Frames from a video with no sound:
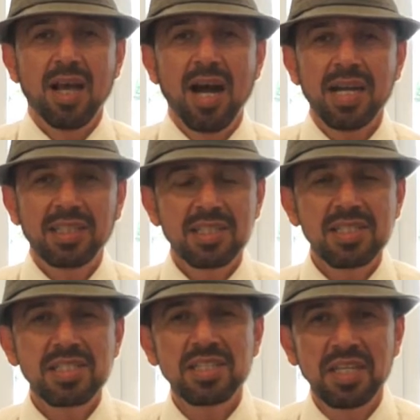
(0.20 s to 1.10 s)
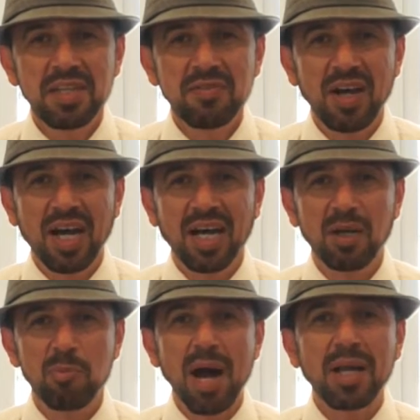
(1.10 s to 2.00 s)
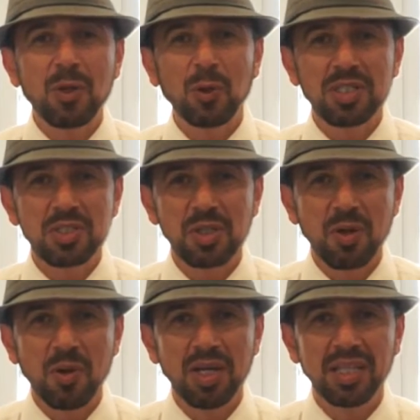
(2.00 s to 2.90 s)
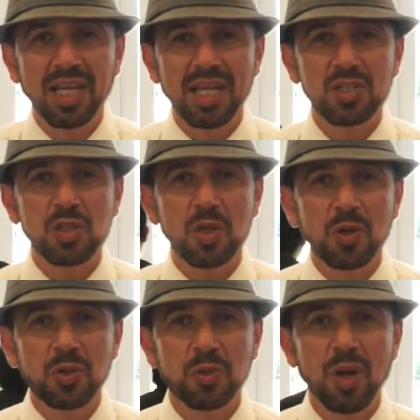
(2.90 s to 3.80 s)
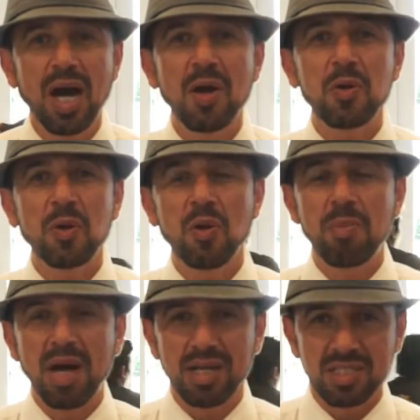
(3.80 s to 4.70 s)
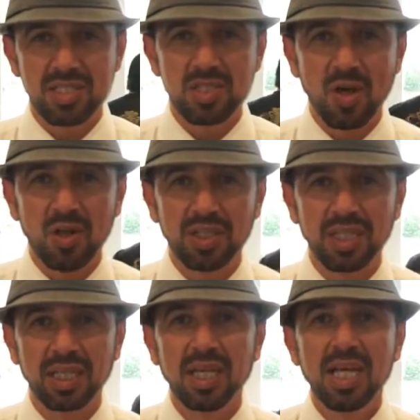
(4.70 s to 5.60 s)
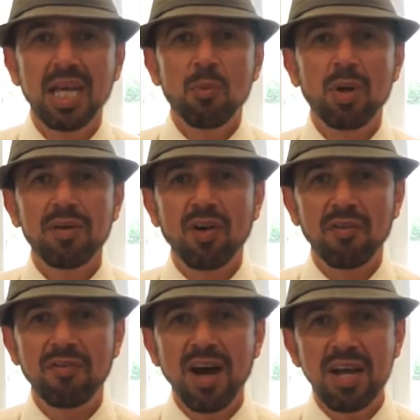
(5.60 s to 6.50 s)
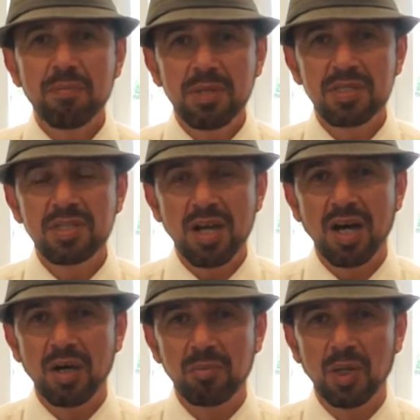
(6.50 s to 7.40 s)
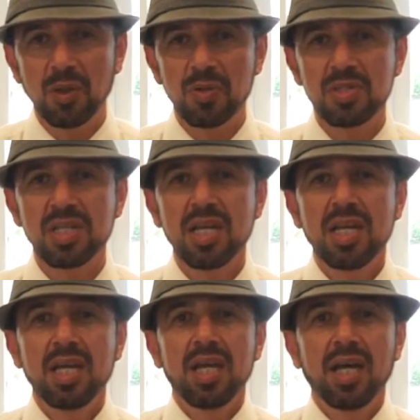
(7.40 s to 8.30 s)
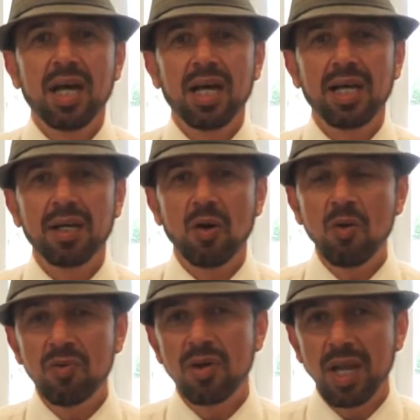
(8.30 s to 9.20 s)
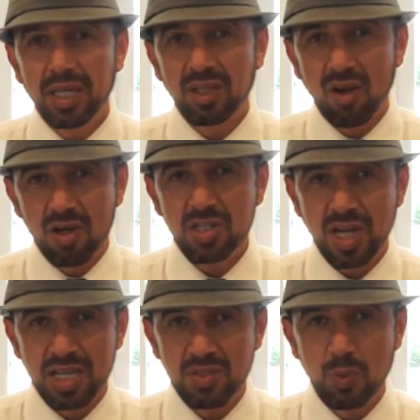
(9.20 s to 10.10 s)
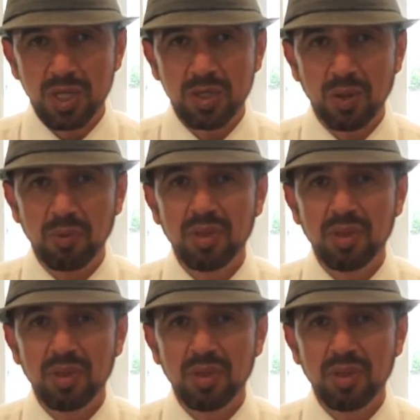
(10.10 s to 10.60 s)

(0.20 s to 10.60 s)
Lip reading: Hi, this is Steve. My goal is to go ahead and show you how to go about installing one of our 5-piece combos over a large size window.